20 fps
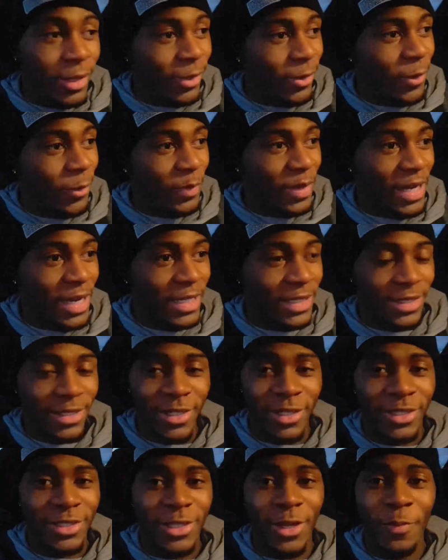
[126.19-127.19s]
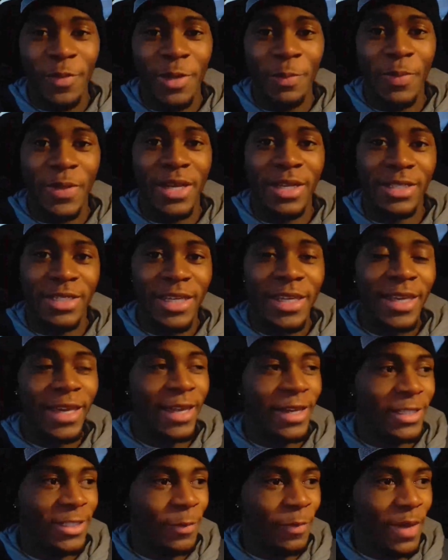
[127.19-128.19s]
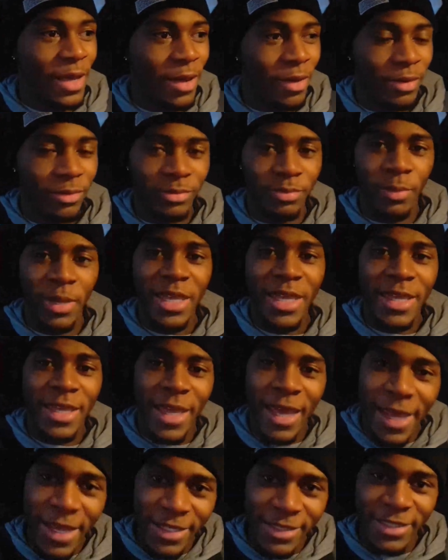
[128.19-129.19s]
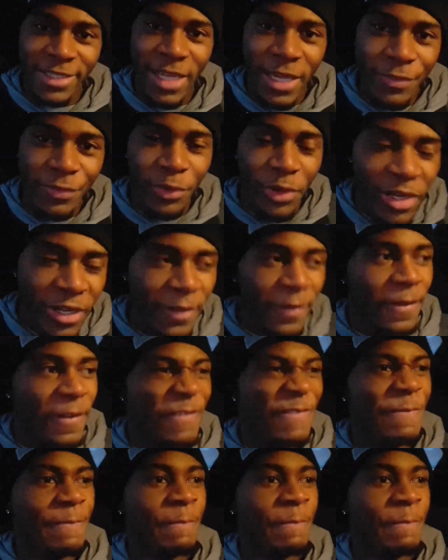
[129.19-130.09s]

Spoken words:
You know what I mean? He's not being a bit of dickhead. It's about making gains together, innit?